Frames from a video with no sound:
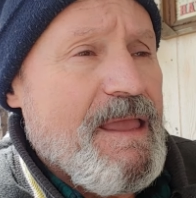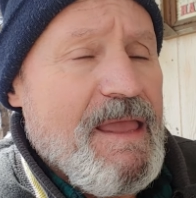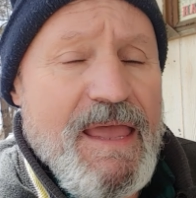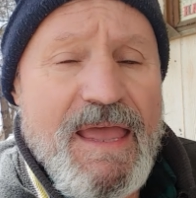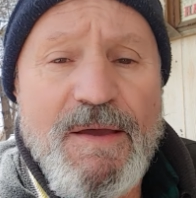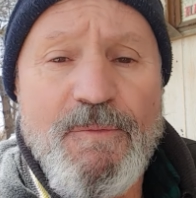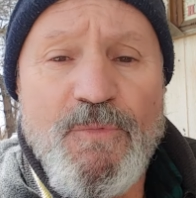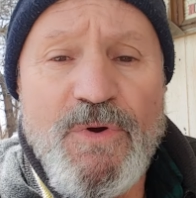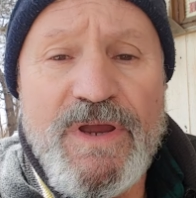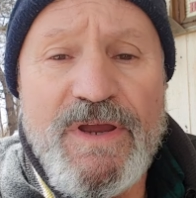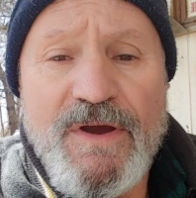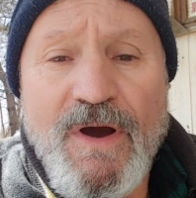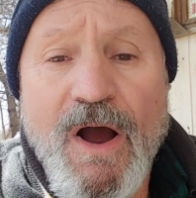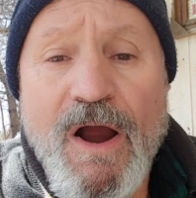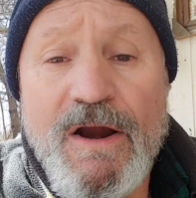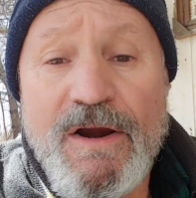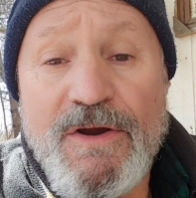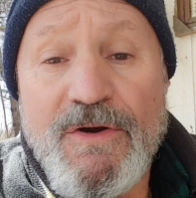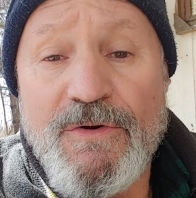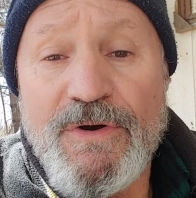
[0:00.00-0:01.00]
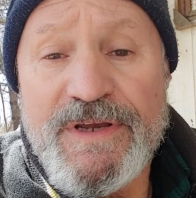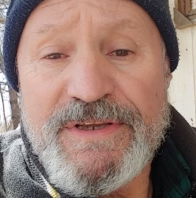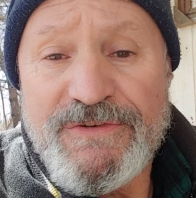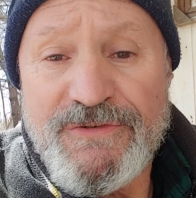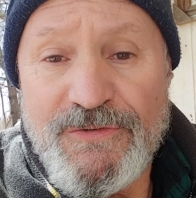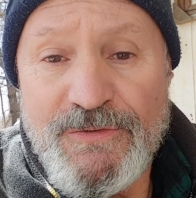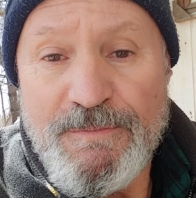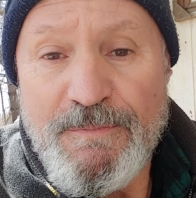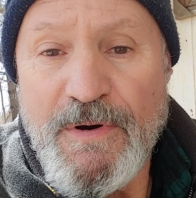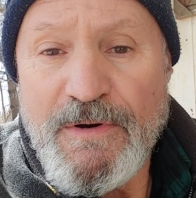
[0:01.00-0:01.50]
and we are going
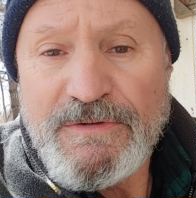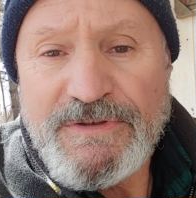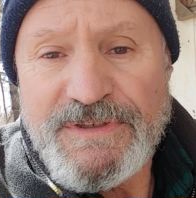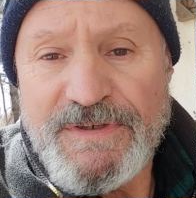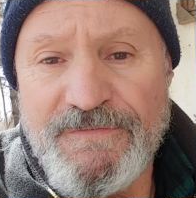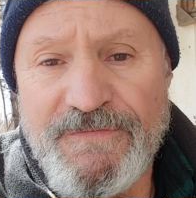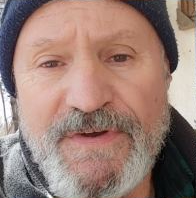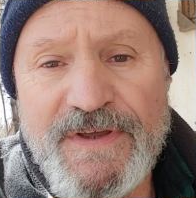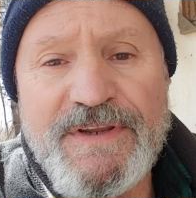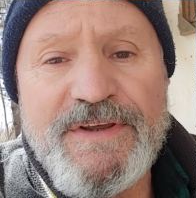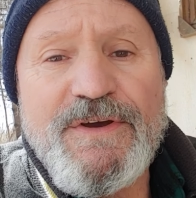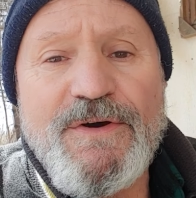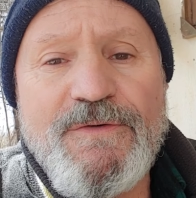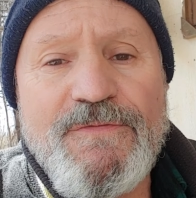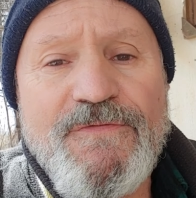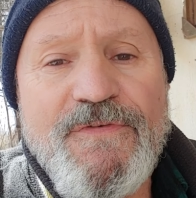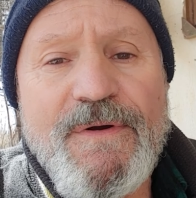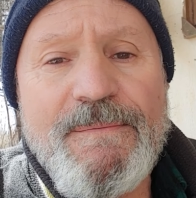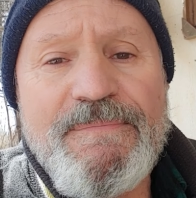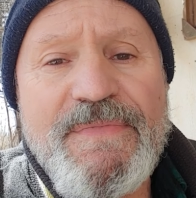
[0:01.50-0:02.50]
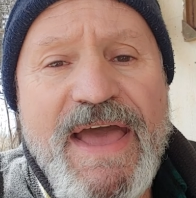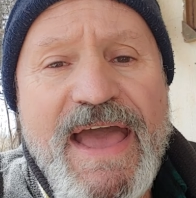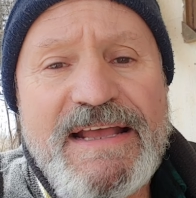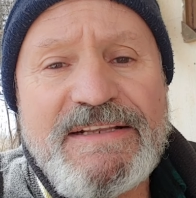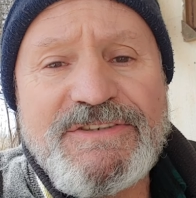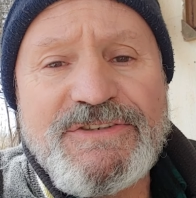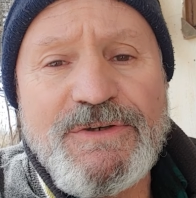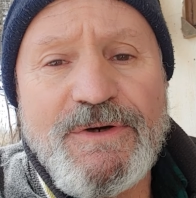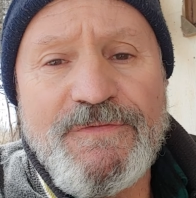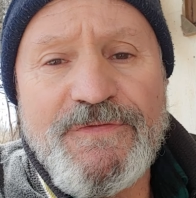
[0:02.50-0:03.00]
to post a video from
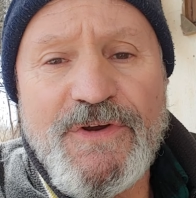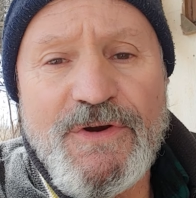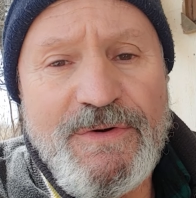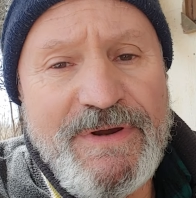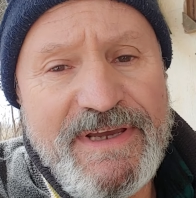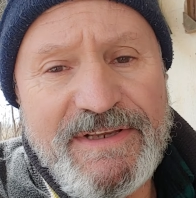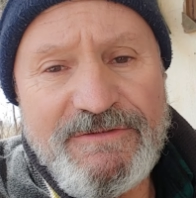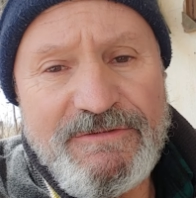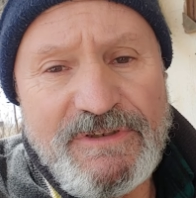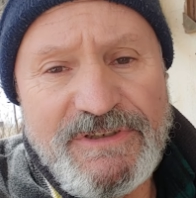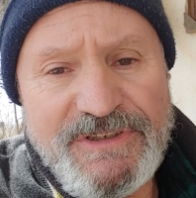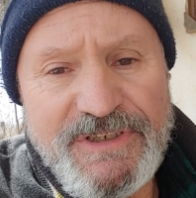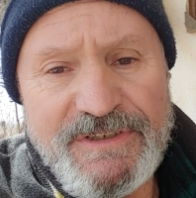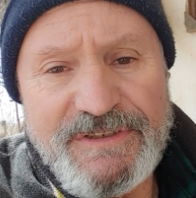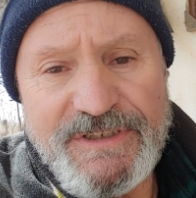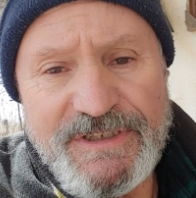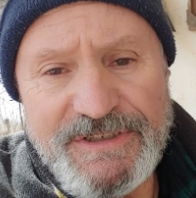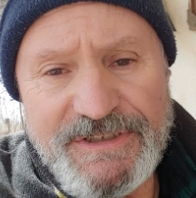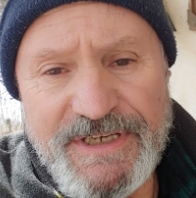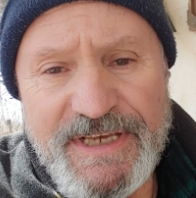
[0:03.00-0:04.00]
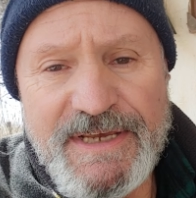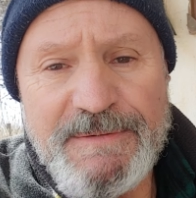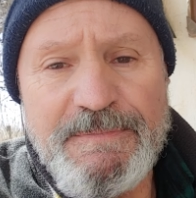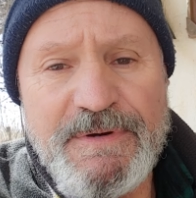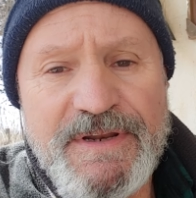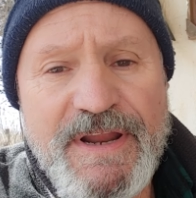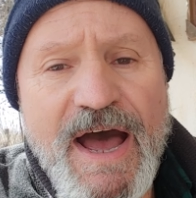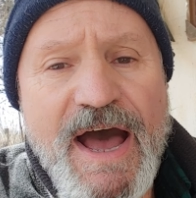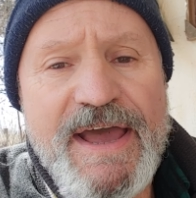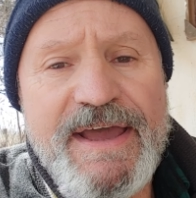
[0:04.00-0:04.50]
that. So if you're interested, just keep
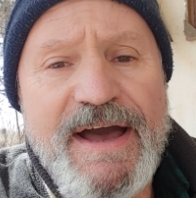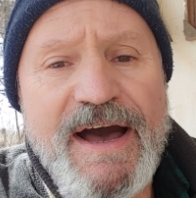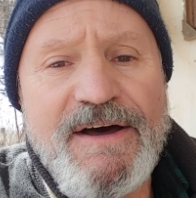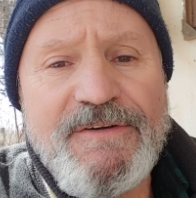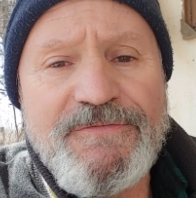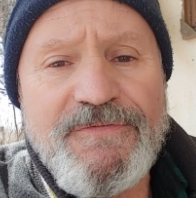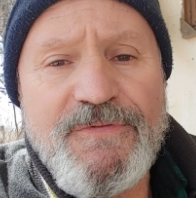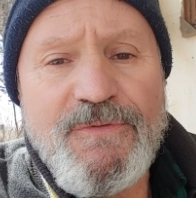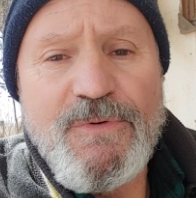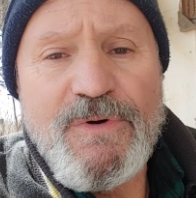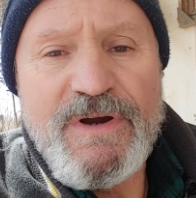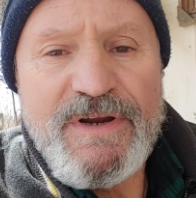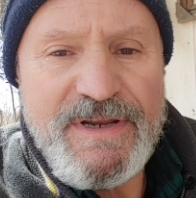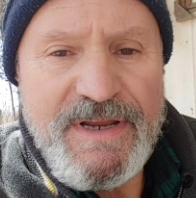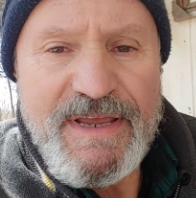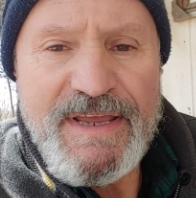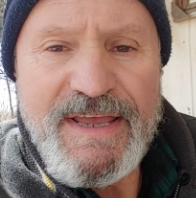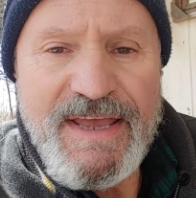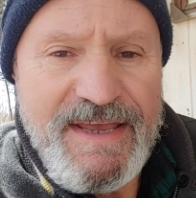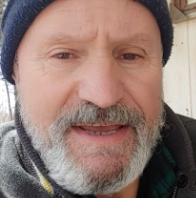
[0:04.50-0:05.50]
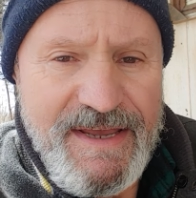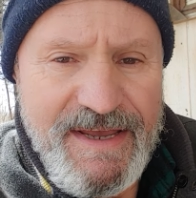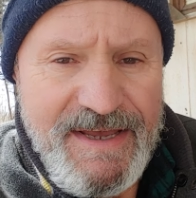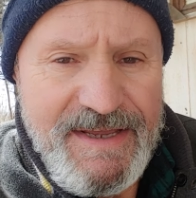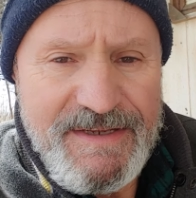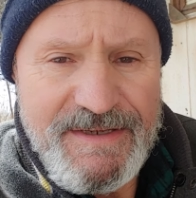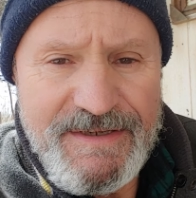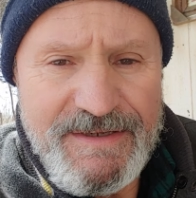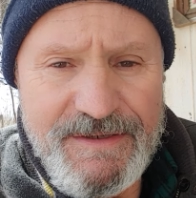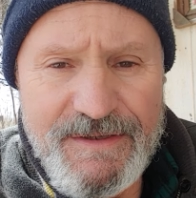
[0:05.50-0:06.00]
an eye out for it,
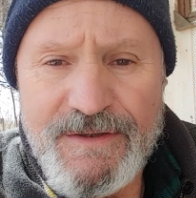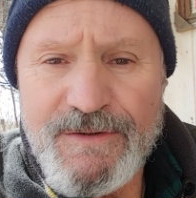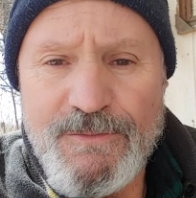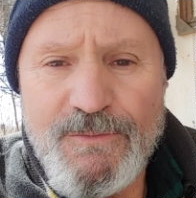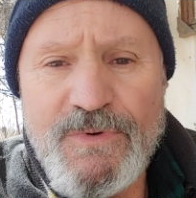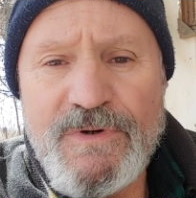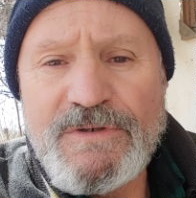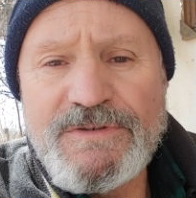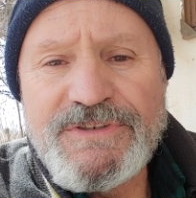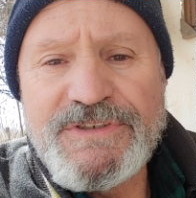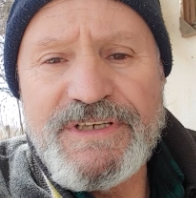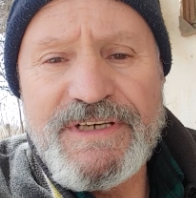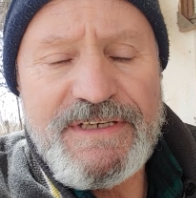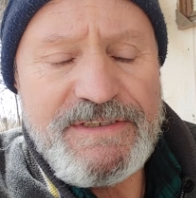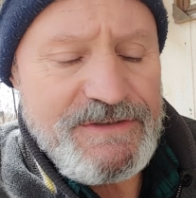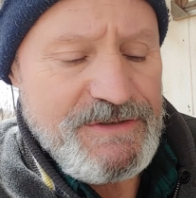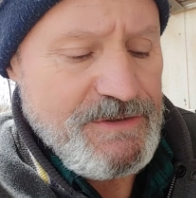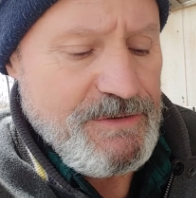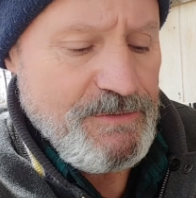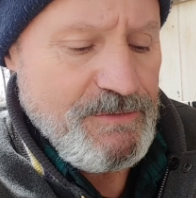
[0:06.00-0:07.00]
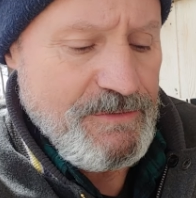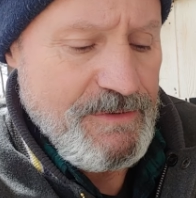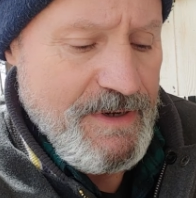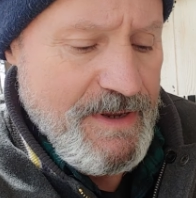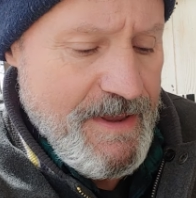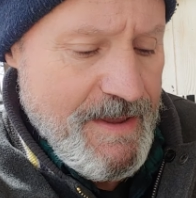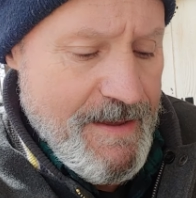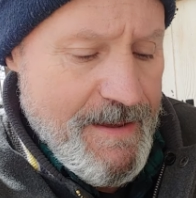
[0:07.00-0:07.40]
and you will see it soon.